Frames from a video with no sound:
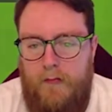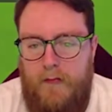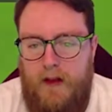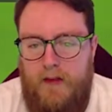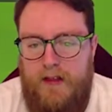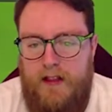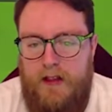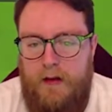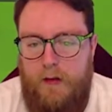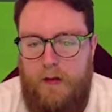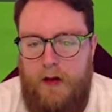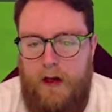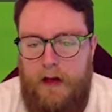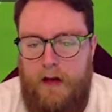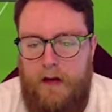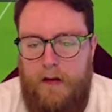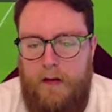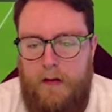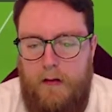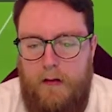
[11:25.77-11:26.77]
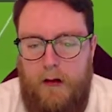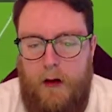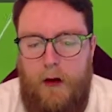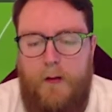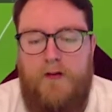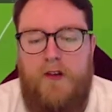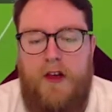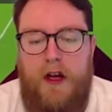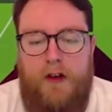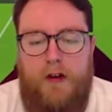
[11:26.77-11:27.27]
I've still got it.
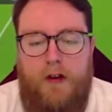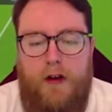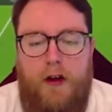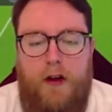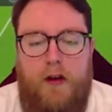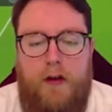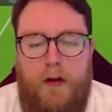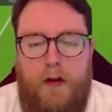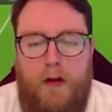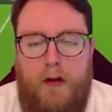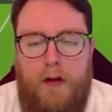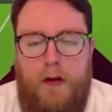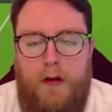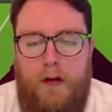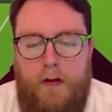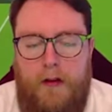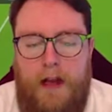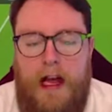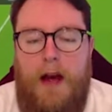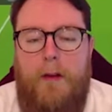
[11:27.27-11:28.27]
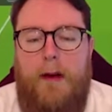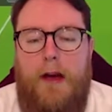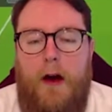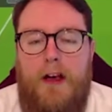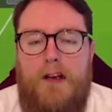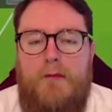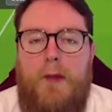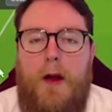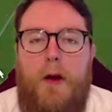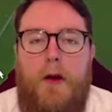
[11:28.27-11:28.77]
Offside. Good. There we
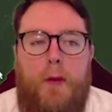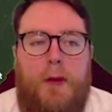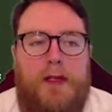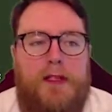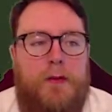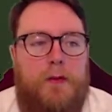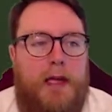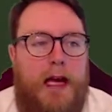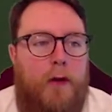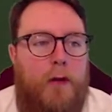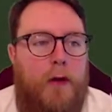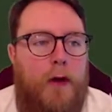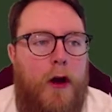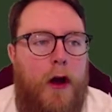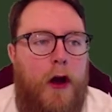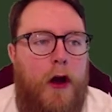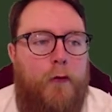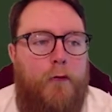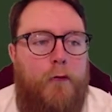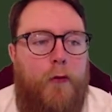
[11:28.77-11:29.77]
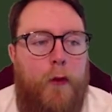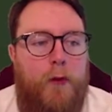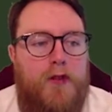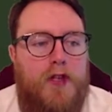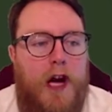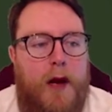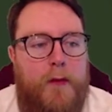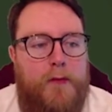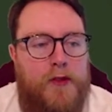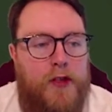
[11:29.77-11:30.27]
go. He's blown the whistle now. Full
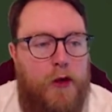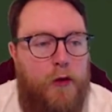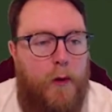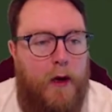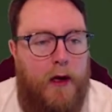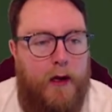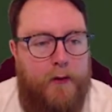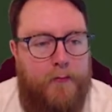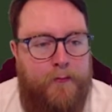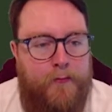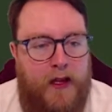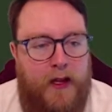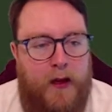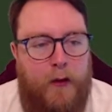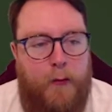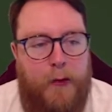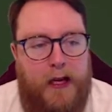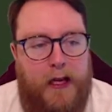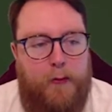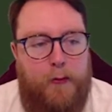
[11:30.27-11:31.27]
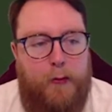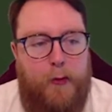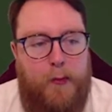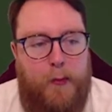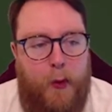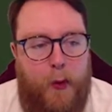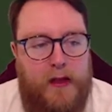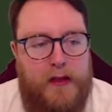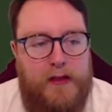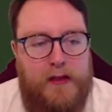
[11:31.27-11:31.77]
time. 2-1. We get the 3
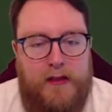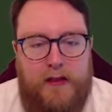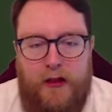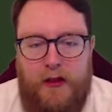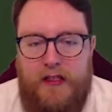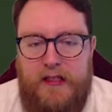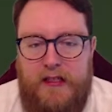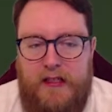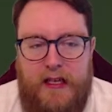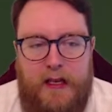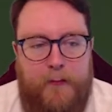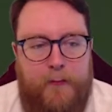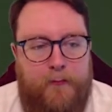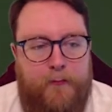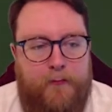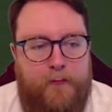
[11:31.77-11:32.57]
points. Good to see.